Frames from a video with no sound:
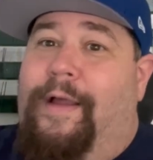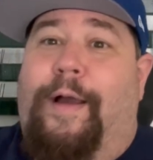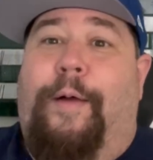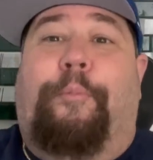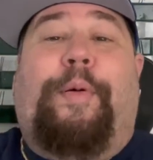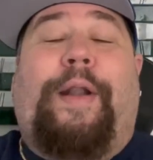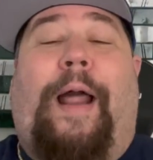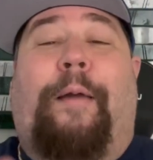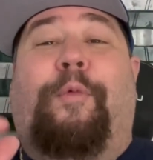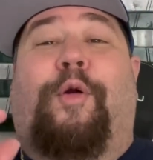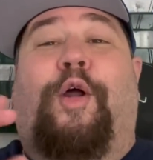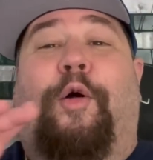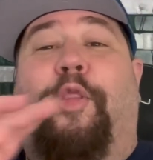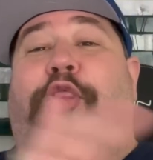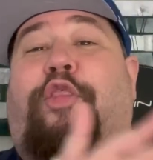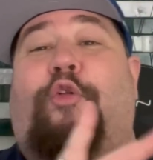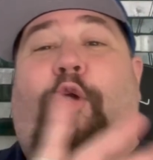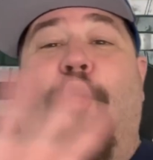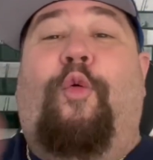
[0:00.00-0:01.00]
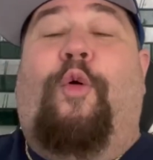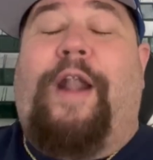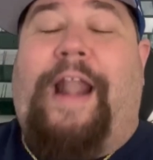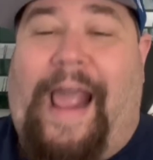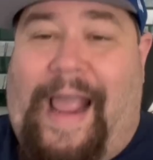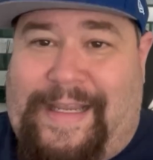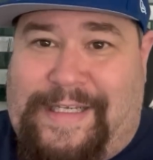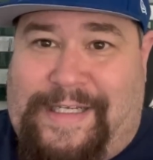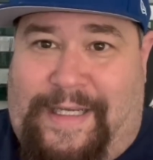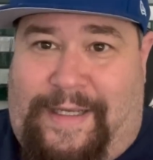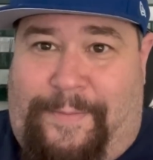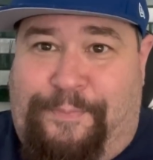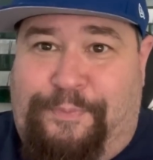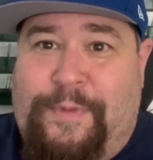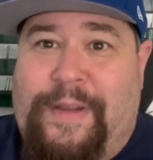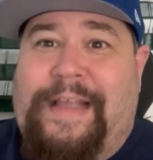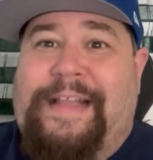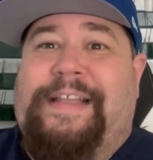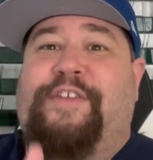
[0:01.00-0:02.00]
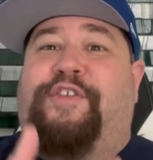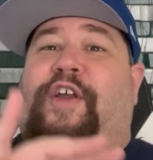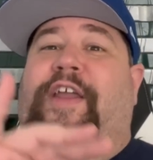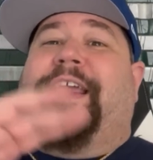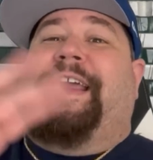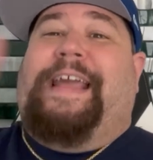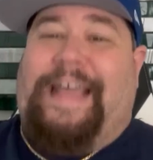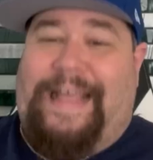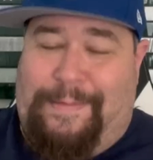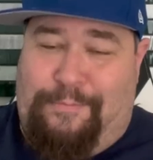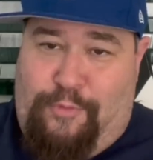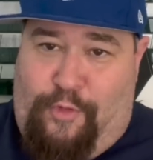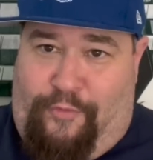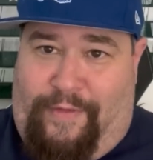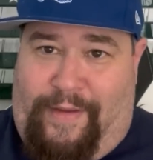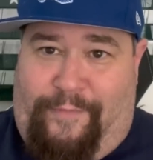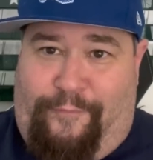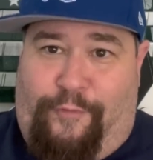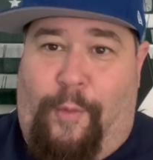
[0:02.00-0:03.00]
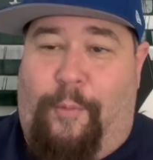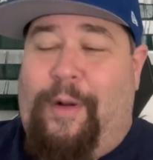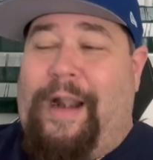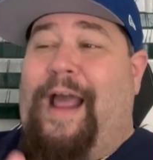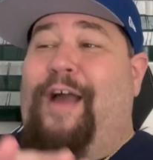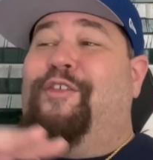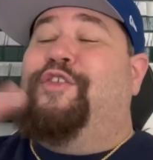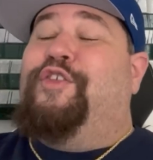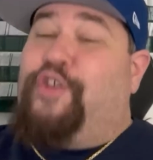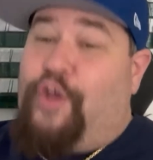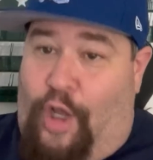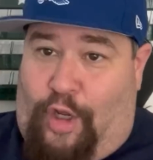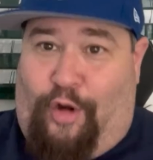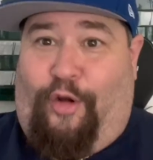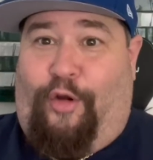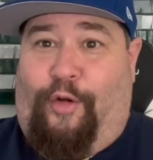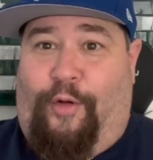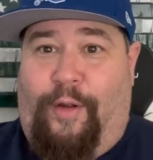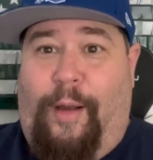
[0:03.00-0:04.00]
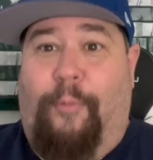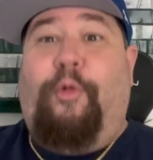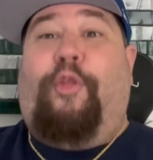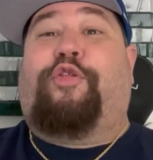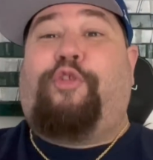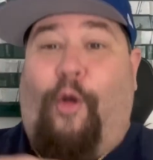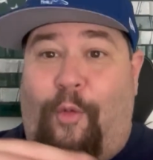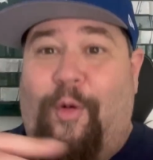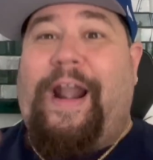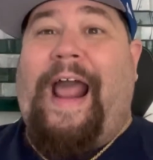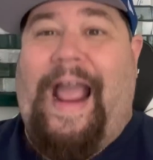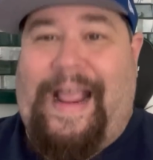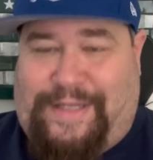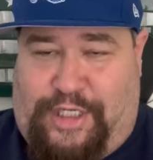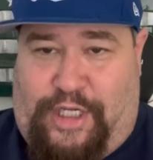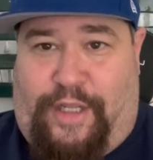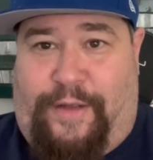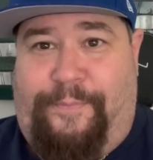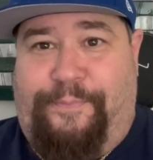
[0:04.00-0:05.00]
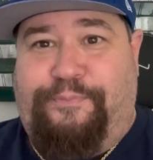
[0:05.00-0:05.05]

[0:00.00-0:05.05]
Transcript: But I'm going to throw one at you. There's a kid movie from when I was younger. I'm going to throw one at you.